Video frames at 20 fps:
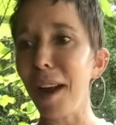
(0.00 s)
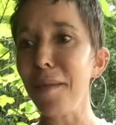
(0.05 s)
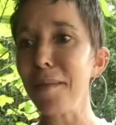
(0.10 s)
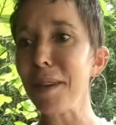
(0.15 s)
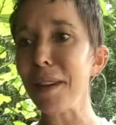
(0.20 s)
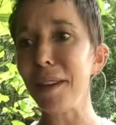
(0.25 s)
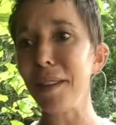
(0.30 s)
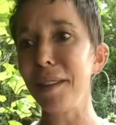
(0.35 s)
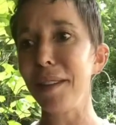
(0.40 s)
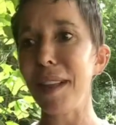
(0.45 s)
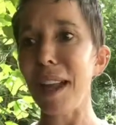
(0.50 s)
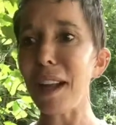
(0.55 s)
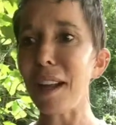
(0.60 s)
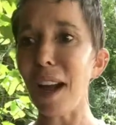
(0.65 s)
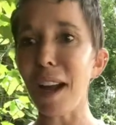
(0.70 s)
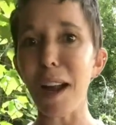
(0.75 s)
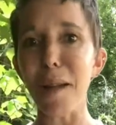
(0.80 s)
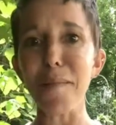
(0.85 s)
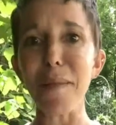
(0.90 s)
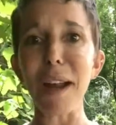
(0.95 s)
I mean, thank
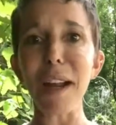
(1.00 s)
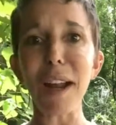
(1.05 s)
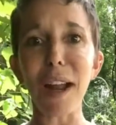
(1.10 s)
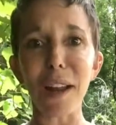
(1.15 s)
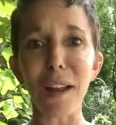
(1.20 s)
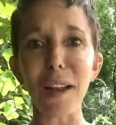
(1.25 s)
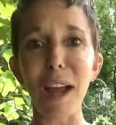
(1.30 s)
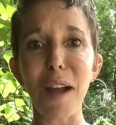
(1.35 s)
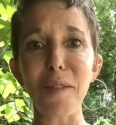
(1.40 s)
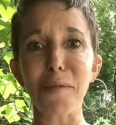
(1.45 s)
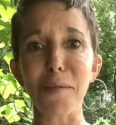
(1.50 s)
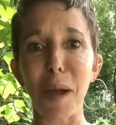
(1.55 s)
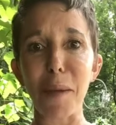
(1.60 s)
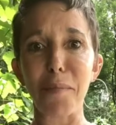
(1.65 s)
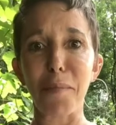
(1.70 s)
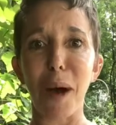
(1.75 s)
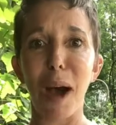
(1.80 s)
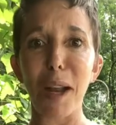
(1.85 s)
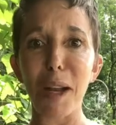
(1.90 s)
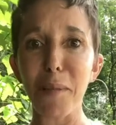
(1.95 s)
God I made it out alive with my
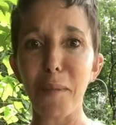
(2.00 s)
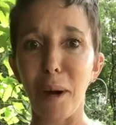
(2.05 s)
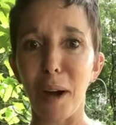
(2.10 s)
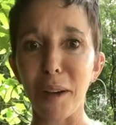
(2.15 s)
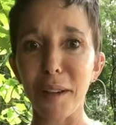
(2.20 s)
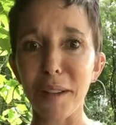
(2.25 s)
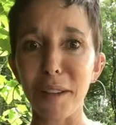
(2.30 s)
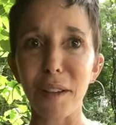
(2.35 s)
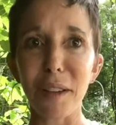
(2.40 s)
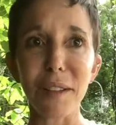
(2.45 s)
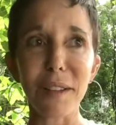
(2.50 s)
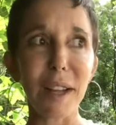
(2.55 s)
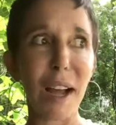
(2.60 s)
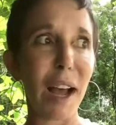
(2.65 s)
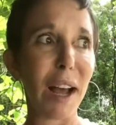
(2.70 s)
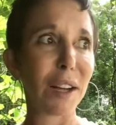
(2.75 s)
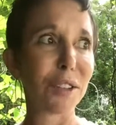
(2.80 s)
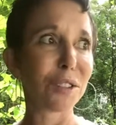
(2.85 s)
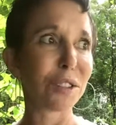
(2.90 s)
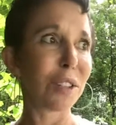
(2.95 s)
body parts still
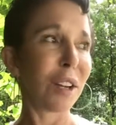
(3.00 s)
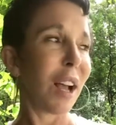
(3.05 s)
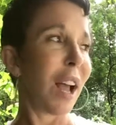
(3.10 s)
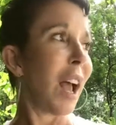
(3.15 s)
attached.